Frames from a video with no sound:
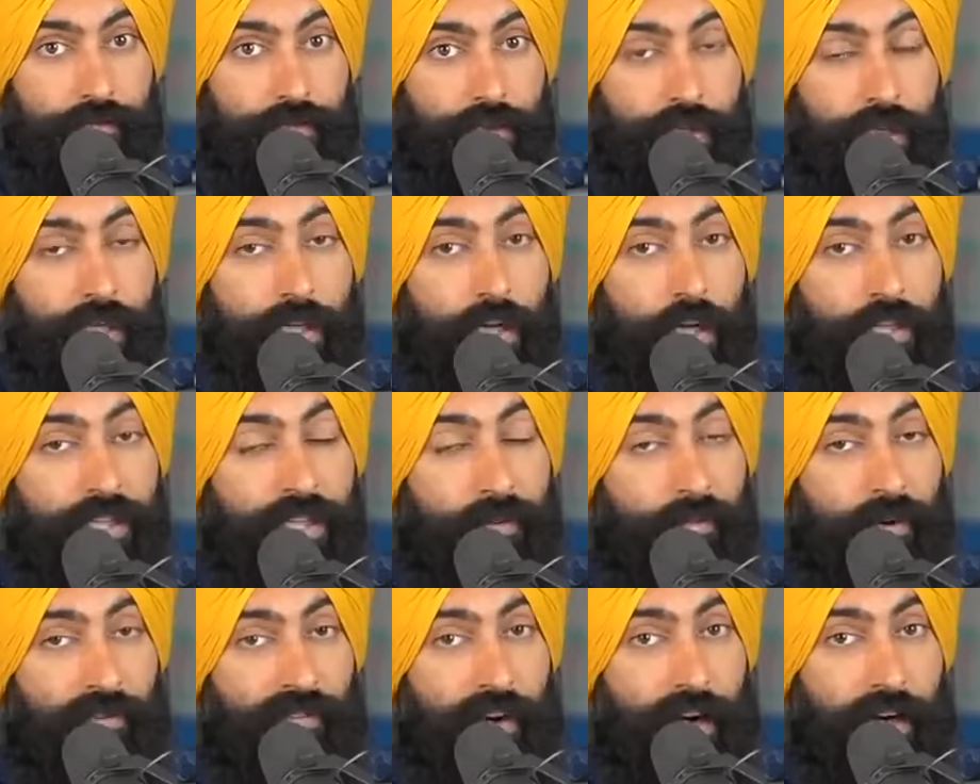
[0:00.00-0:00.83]
you can also
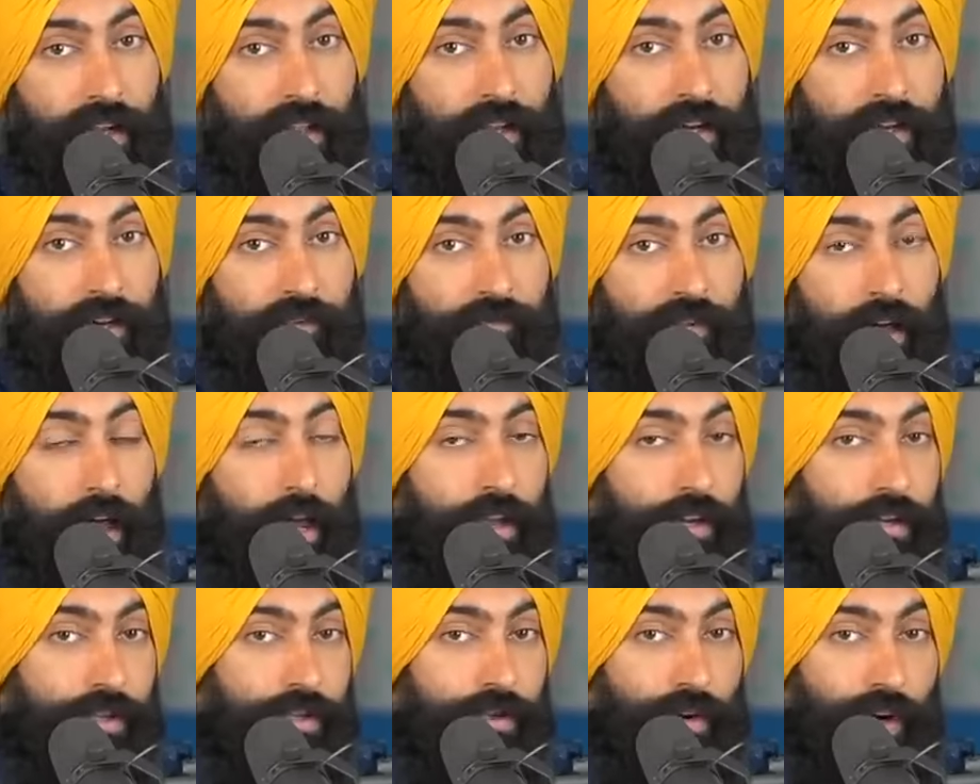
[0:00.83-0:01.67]
provide a lot of
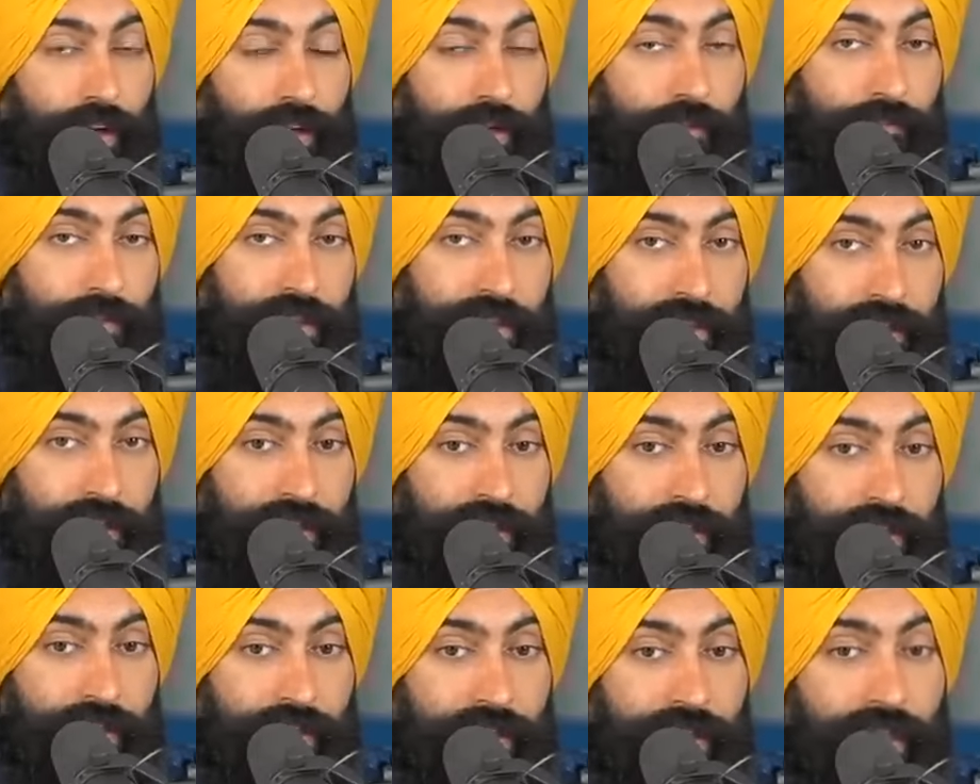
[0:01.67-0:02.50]
value to other
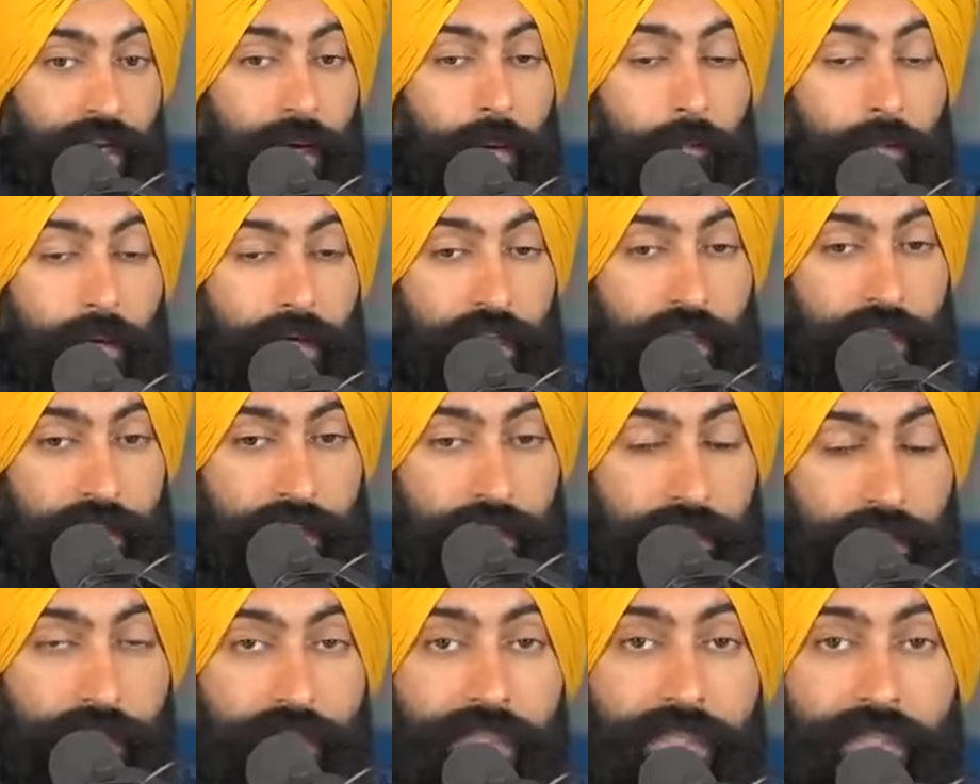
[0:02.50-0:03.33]
businesses because
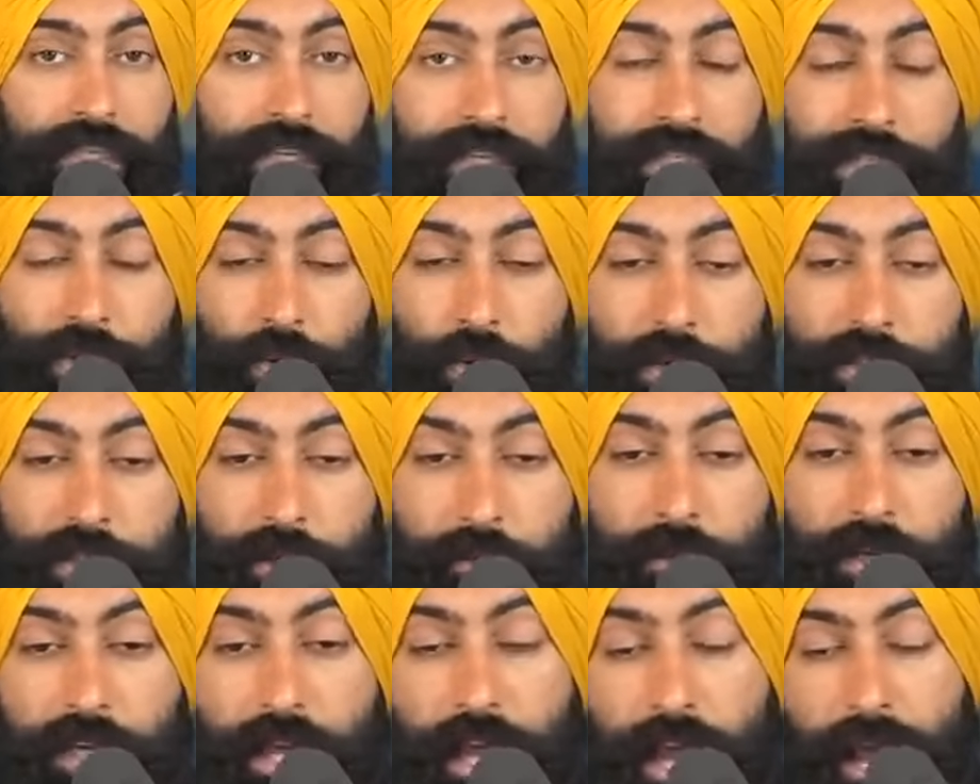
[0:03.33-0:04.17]
this is going to
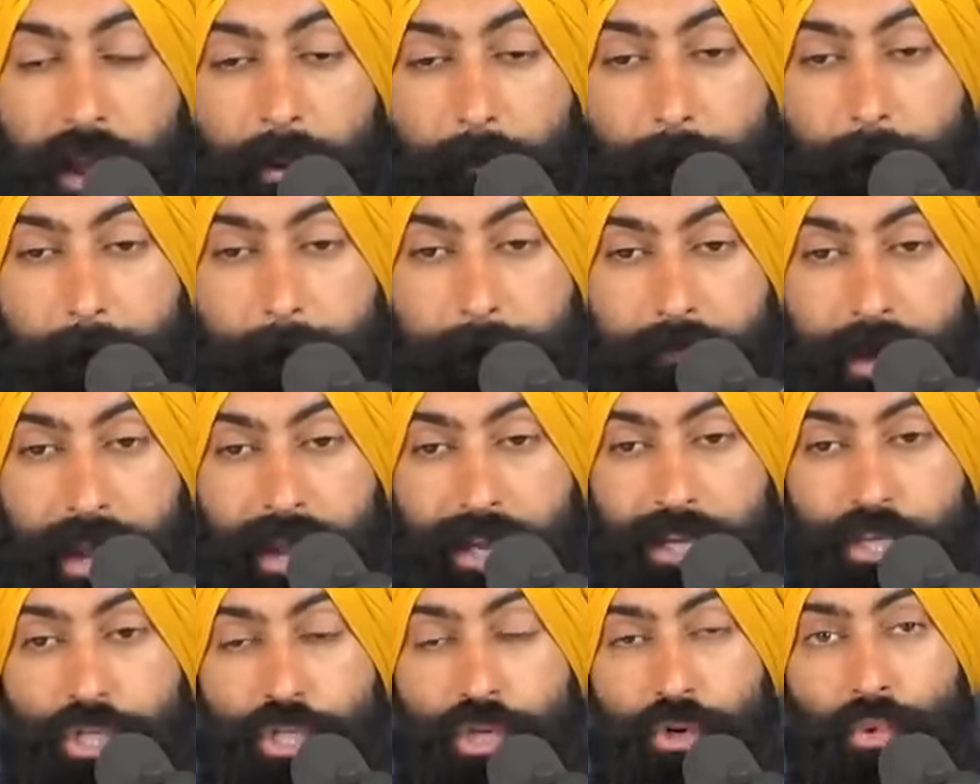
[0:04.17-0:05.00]
be a
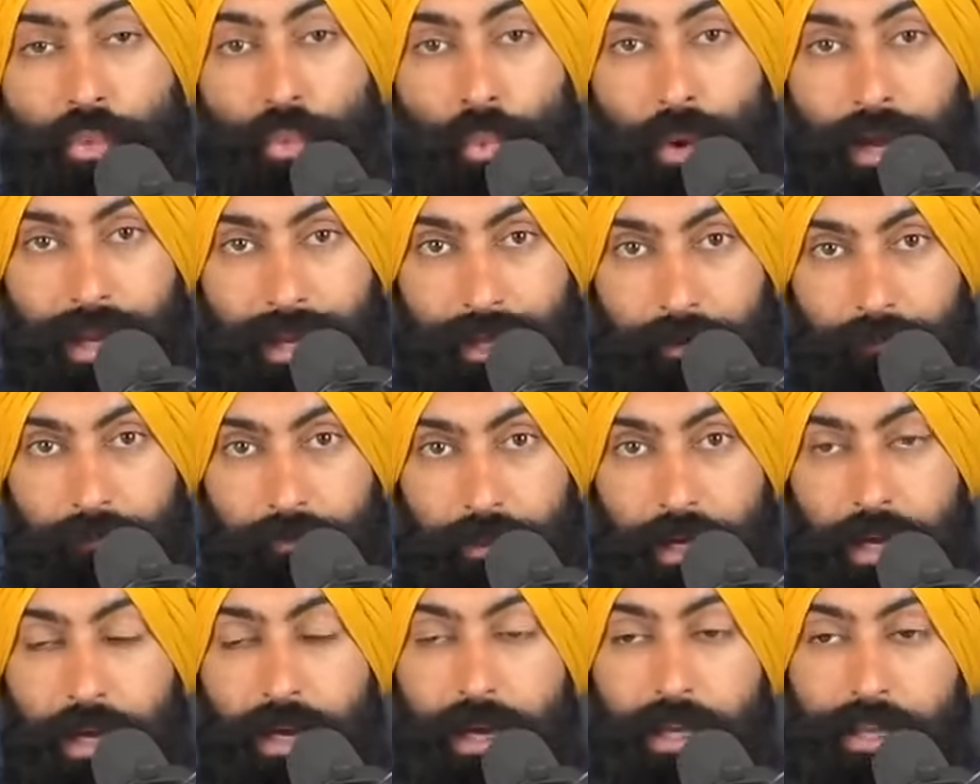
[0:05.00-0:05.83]
major way
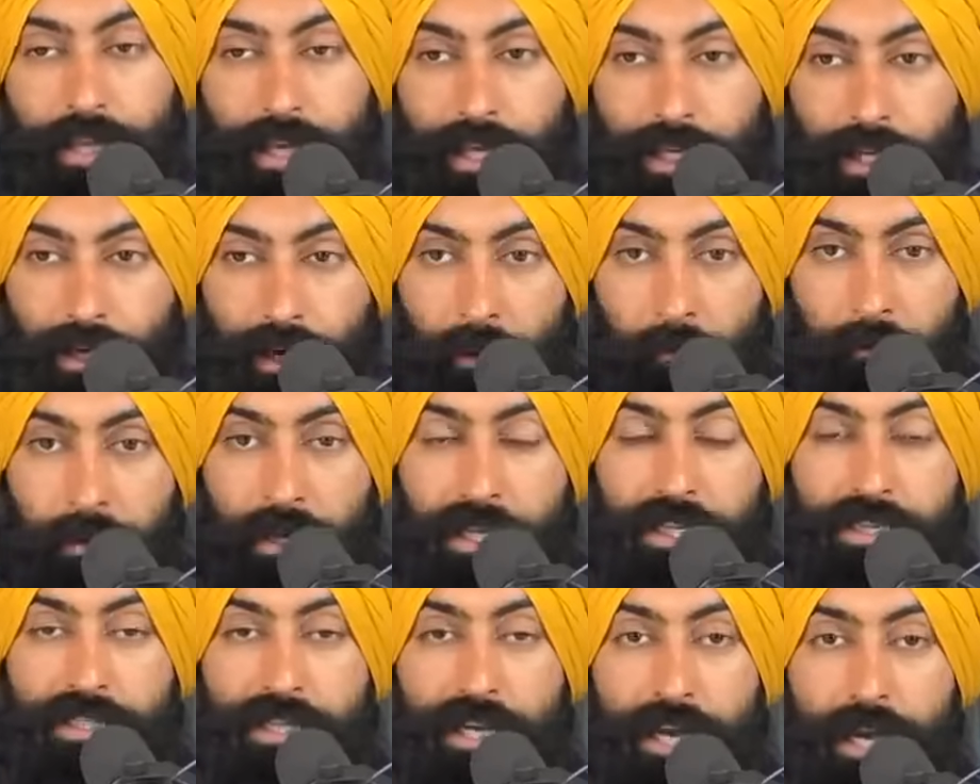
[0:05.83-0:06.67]
that
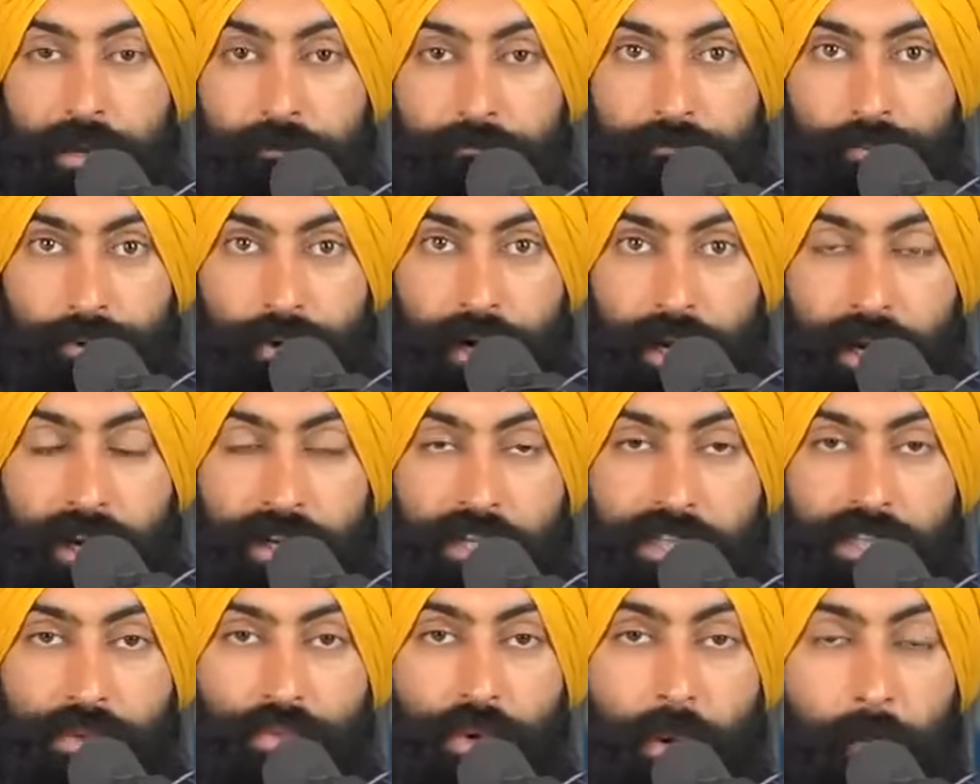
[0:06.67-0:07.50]
companies and
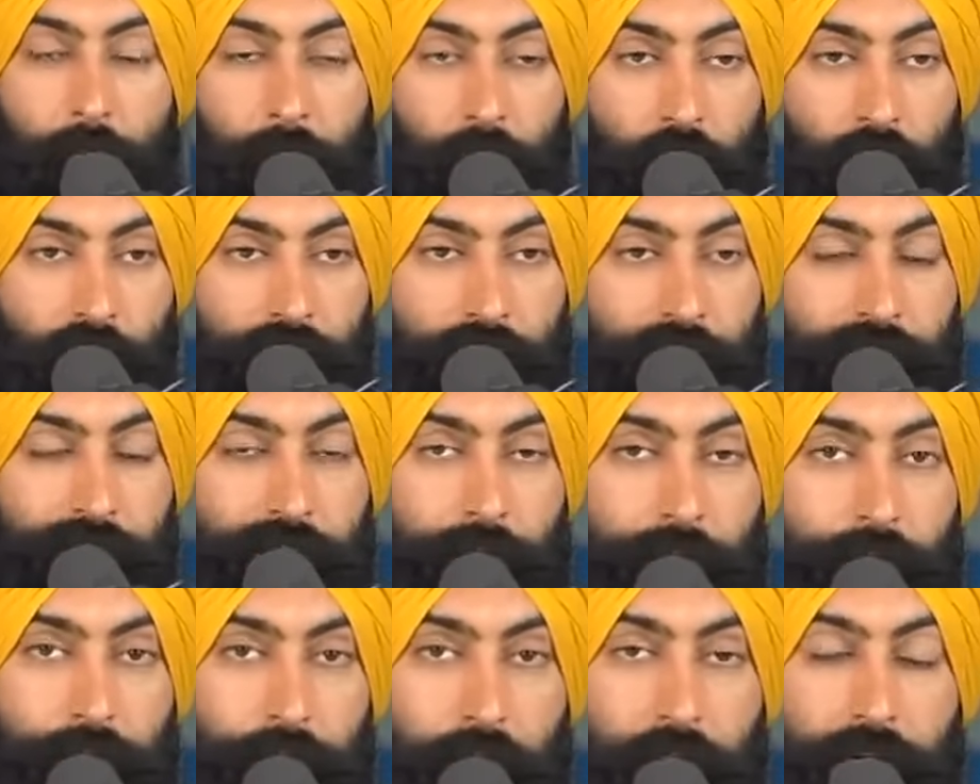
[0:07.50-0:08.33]
brands will market
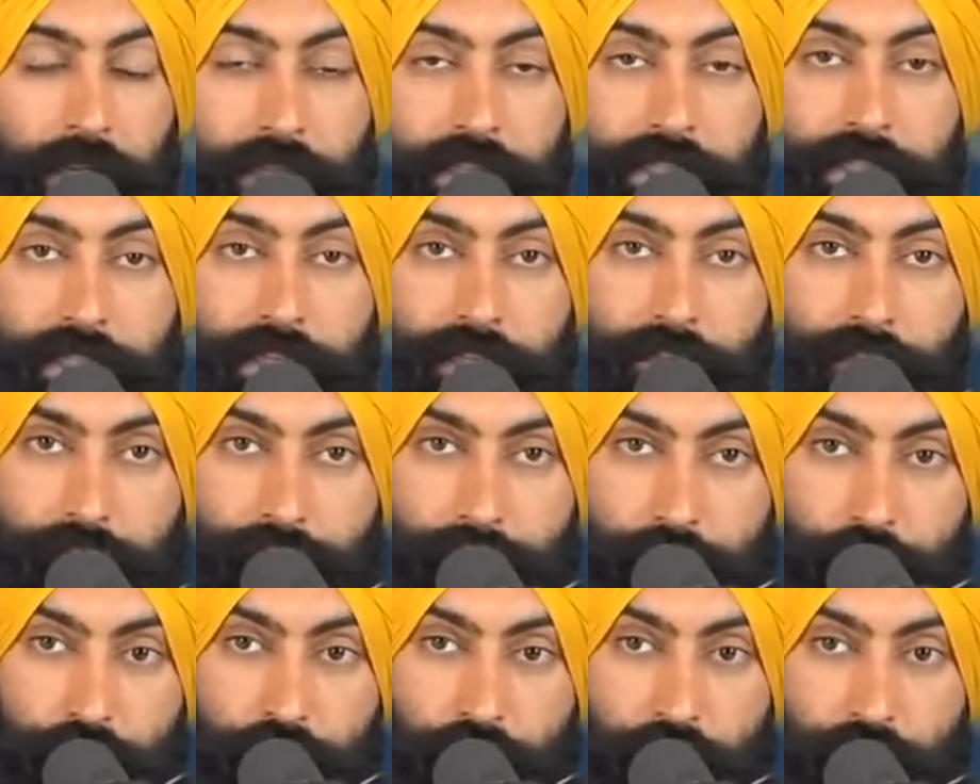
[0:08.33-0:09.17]
their products in the
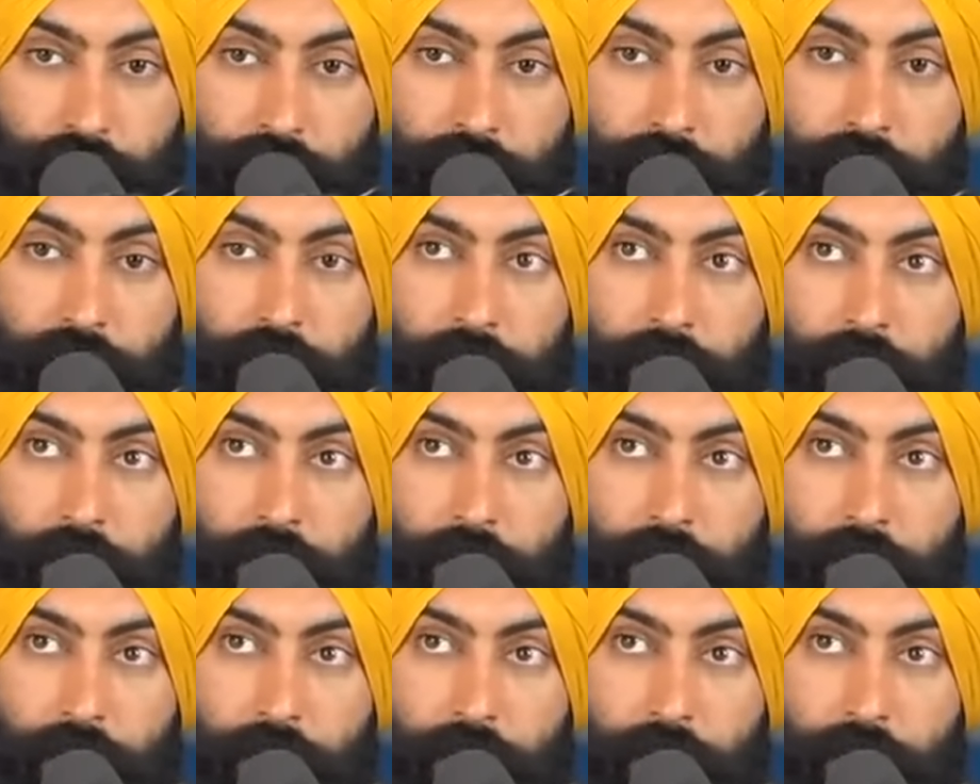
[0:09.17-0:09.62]
future.